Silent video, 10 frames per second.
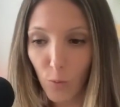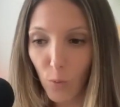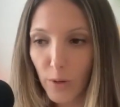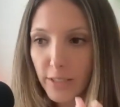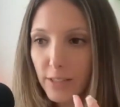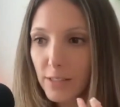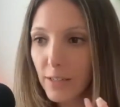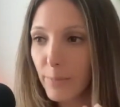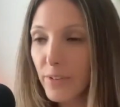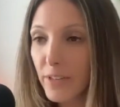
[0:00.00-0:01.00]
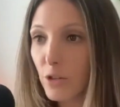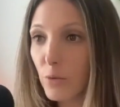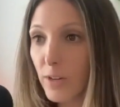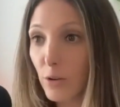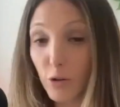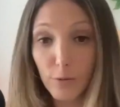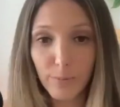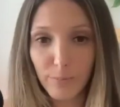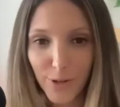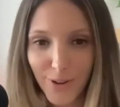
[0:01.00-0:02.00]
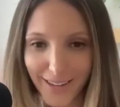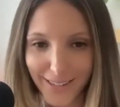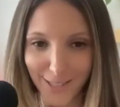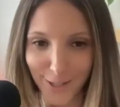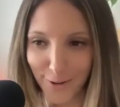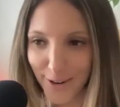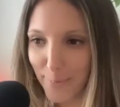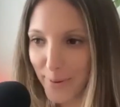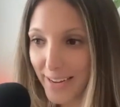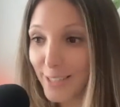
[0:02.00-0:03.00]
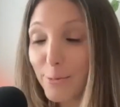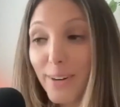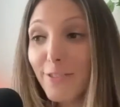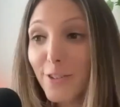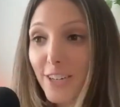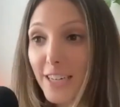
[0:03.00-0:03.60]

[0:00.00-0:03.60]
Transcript: Right. What is something you you you get Instagram banned, whatever right.